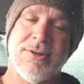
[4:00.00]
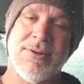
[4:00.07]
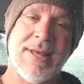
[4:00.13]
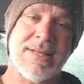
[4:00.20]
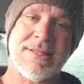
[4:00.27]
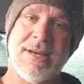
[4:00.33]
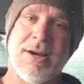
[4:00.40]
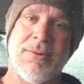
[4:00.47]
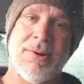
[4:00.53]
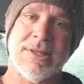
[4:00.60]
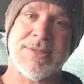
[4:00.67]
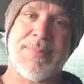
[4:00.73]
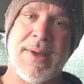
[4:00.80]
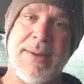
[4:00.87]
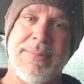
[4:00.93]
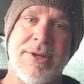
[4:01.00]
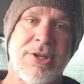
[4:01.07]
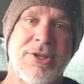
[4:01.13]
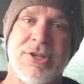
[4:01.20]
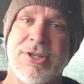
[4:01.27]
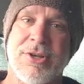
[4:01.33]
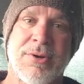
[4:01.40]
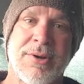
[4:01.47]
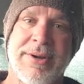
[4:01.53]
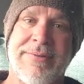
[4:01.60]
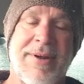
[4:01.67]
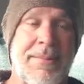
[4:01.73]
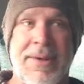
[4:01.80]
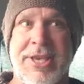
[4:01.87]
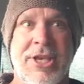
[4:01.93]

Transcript: So that's how it works, baby. You just don't give up.